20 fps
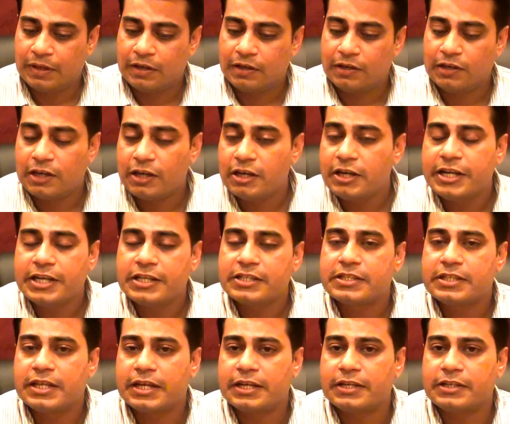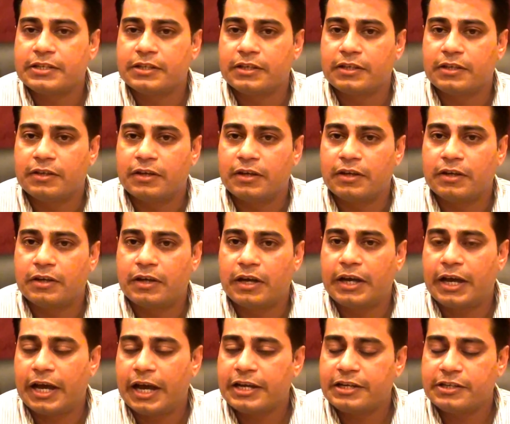learnings that I
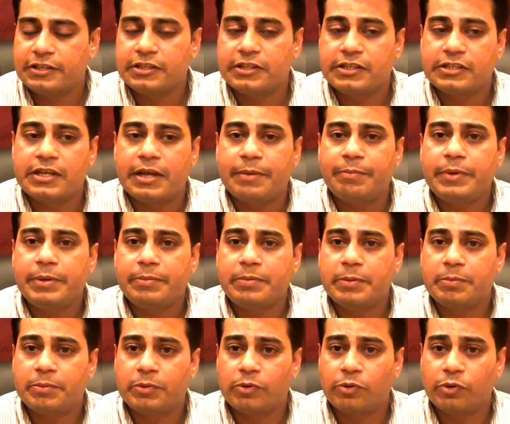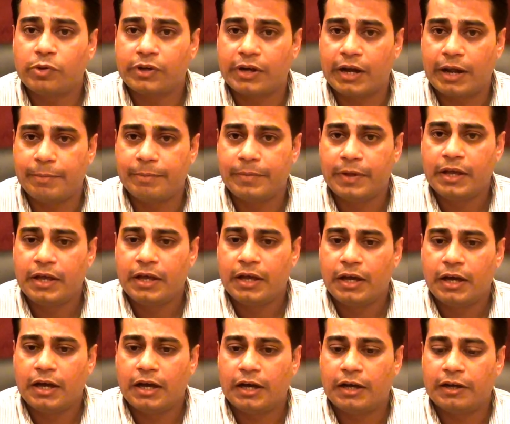had in this MBB program
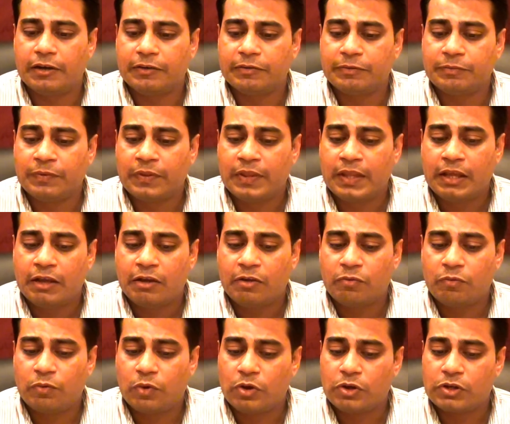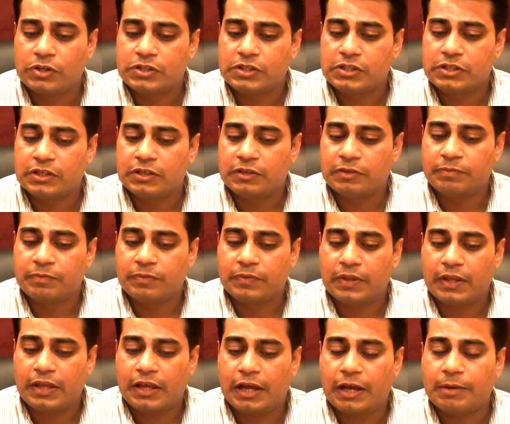was
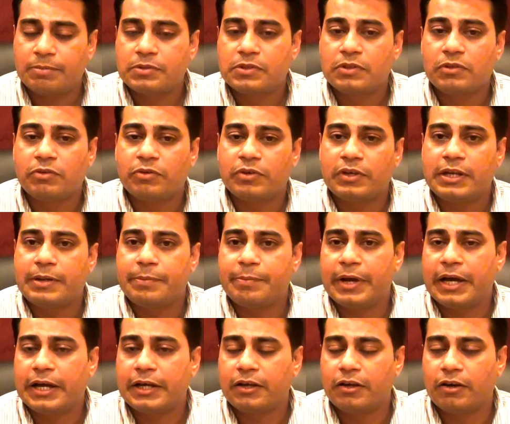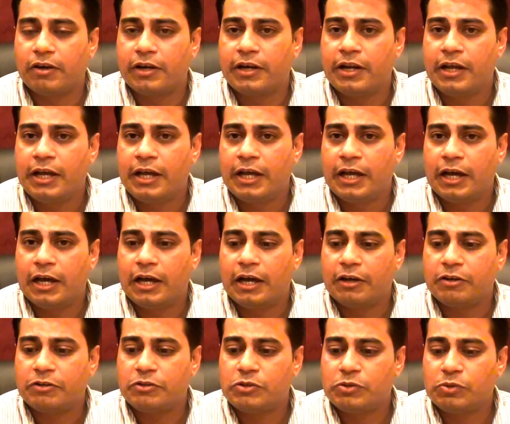absolutely bang on
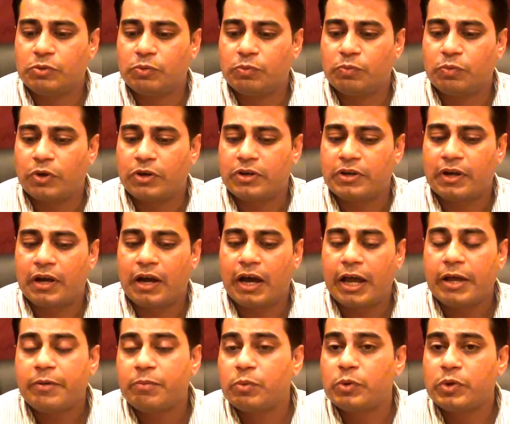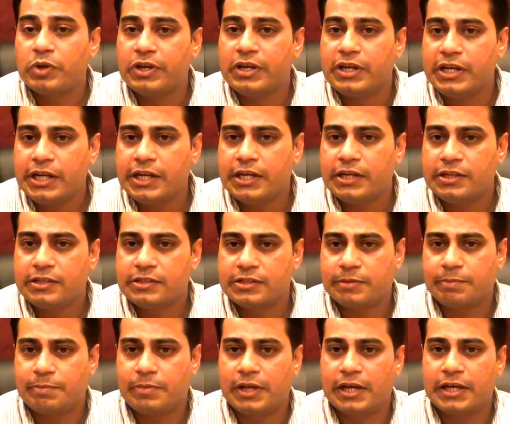to what I would need in
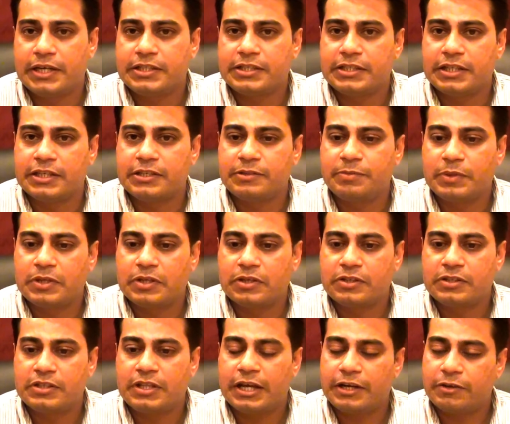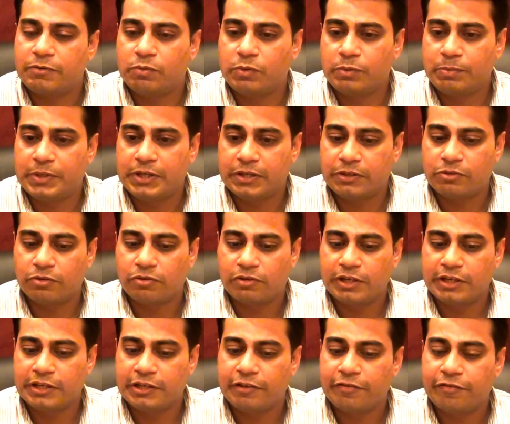supply chain, because that would be a
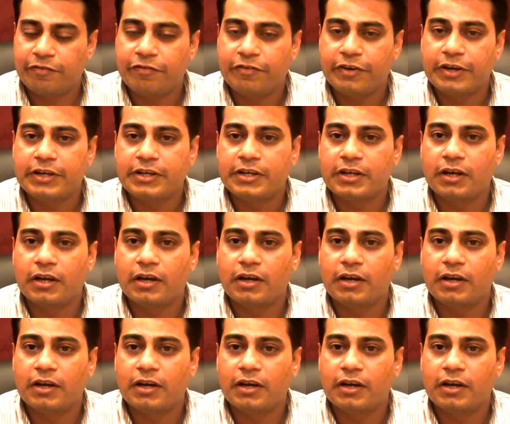totally different